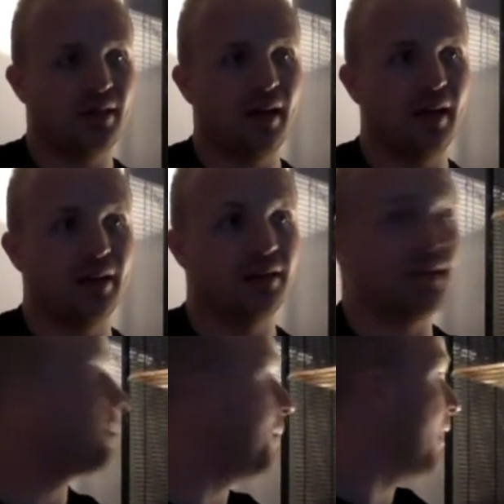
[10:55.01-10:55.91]
And
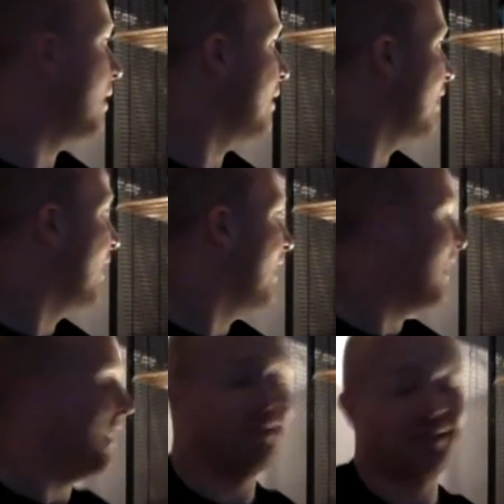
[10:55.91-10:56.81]
I've spent,
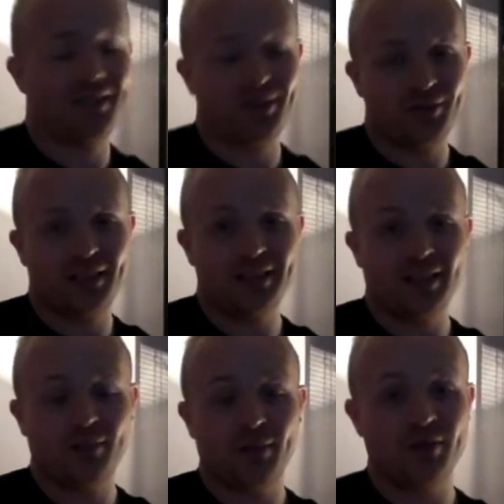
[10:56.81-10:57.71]
I know it sounds really
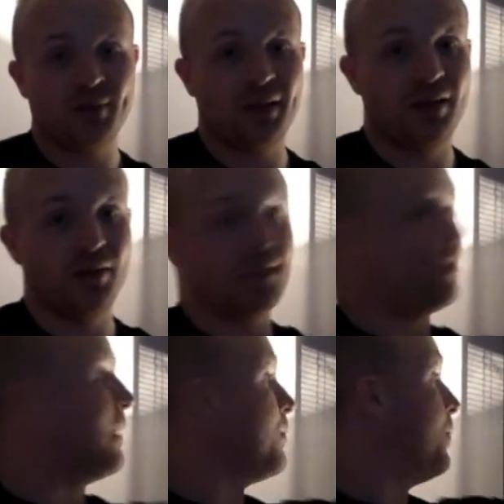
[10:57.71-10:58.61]
daft, but I've spent loads of
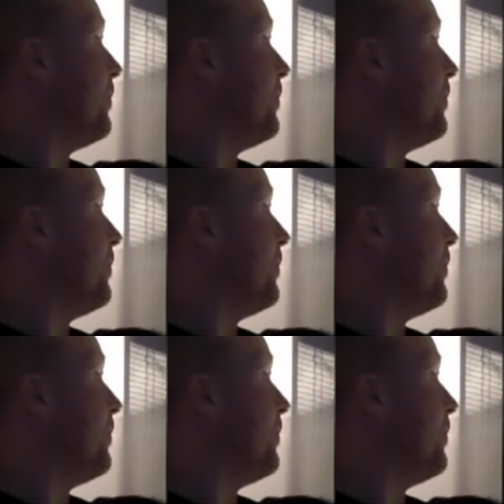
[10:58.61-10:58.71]
time with